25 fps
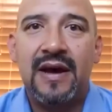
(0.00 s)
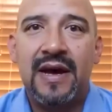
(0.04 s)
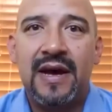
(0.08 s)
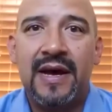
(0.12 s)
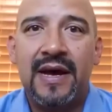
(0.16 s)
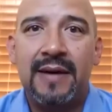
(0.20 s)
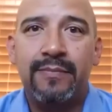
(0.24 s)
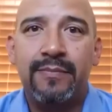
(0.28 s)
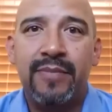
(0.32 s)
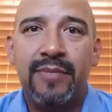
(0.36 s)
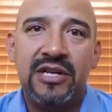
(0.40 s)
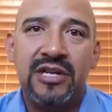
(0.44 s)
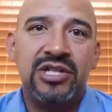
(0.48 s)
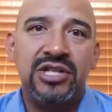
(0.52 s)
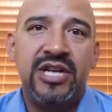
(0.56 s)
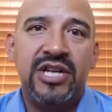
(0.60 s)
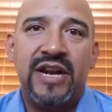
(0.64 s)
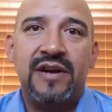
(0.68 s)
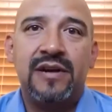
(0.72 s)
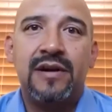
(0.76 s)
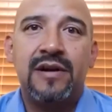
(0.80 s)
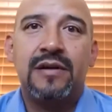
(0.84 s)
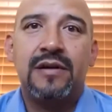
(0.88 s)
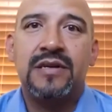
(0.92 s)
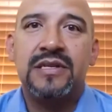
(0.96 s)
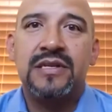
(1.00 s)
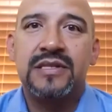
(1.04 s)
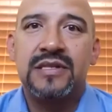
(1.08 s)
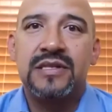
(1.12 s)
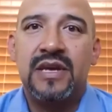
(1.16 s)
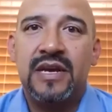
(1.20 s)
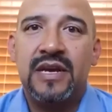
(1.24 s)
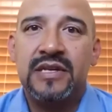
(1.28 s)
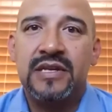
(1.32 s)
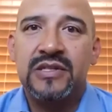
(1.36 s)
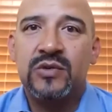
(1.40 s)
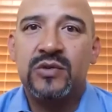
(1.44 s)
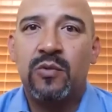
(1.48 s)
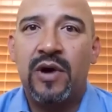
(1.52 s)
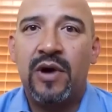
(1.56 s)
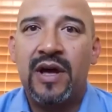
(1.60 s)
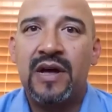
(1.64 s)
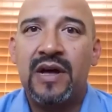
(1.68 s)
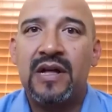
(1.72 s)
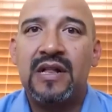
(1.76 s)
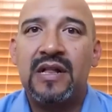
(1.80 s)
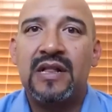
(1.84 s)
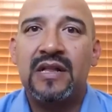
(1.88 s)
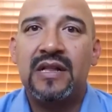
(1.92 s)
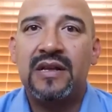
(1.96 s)
but gender as
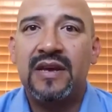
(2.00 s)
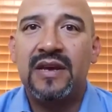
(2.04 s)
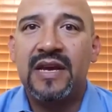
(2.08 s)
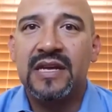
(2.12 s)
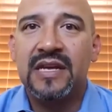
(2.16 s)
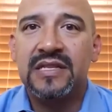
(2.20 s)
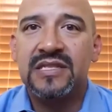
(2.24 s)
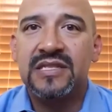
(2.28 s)
well. It's